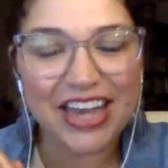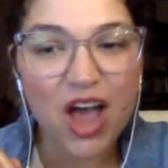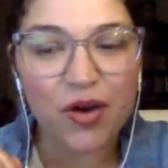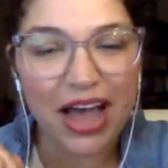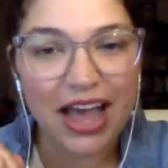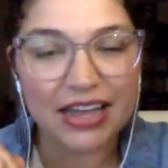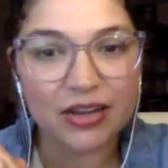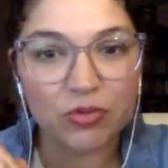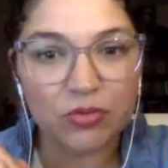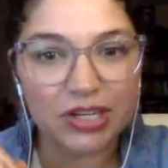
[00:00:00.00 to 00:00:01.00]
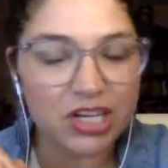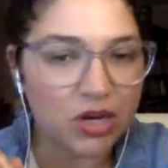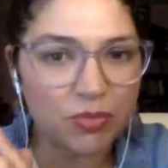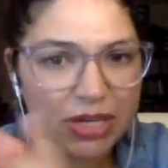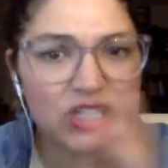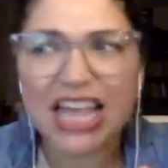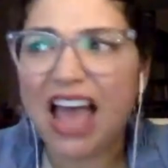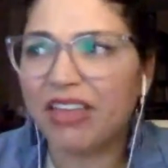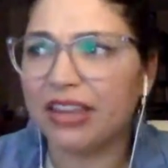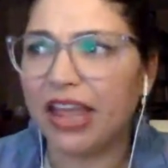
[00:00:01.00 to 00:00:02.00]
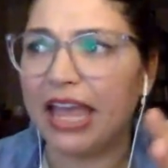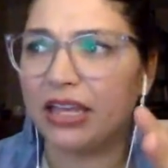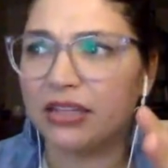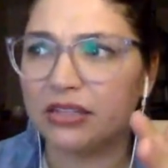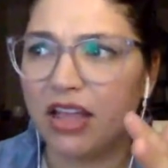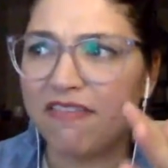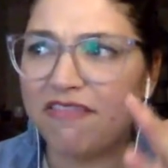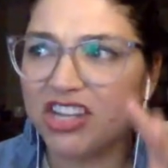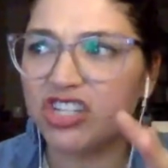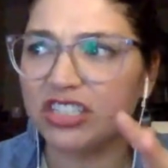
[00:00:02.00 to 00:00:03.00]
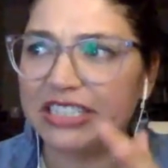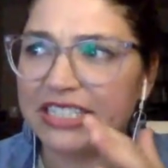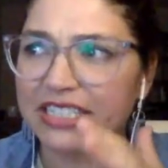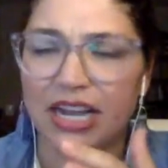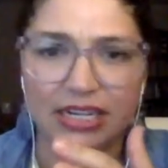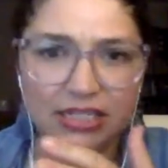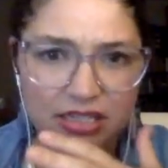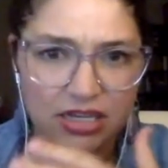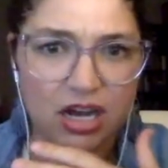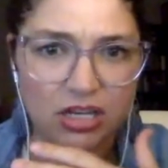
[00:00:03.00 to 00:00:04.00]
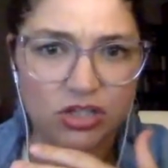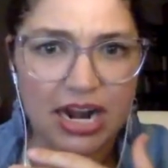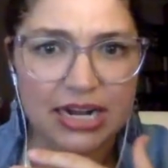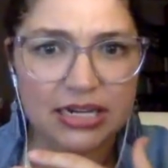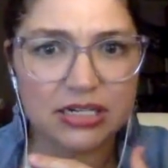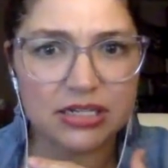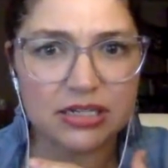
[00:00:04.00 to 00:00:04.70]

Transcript: No, we just haven't like officially signed the contract.